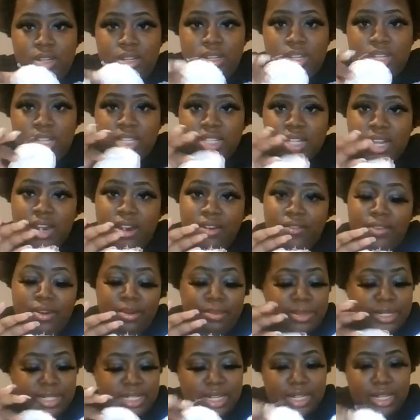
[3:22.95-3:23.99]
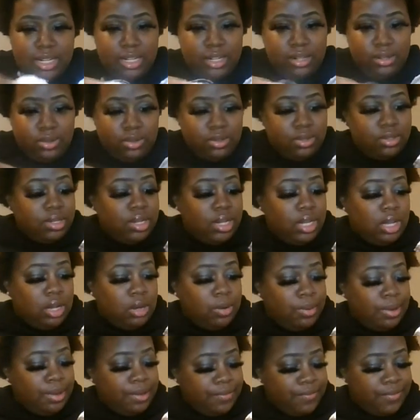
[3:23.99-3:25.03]
These are the vermicelli noodles. They go
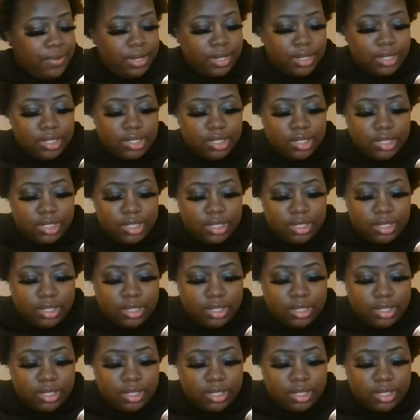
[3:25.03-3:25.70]
in first.